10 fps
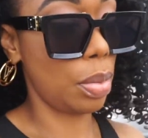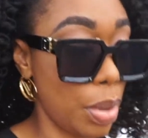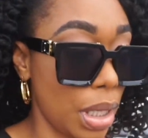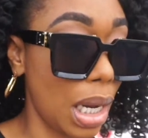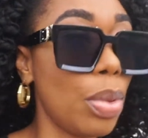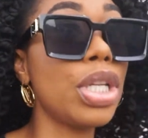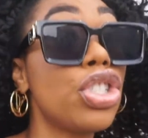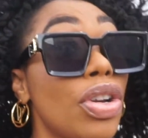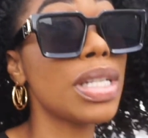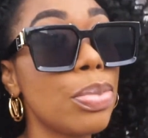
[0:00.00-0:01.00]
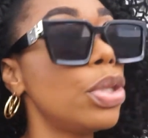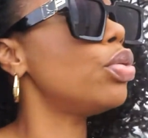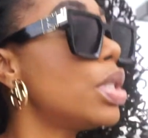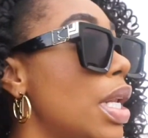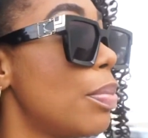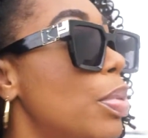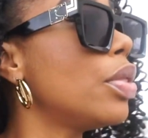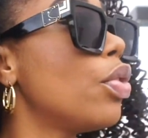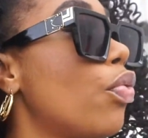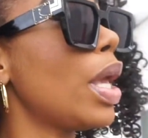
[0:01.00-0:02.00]
but I wanted to try something new today. But
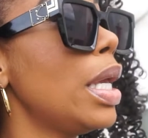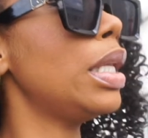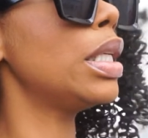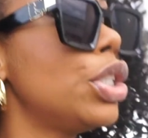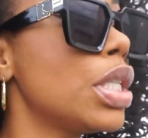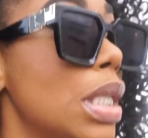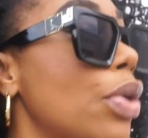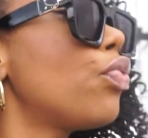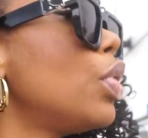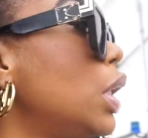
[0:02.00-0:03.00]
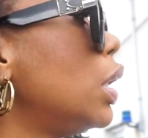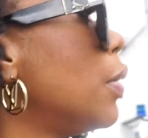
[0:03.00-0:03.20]
the rain is just like really,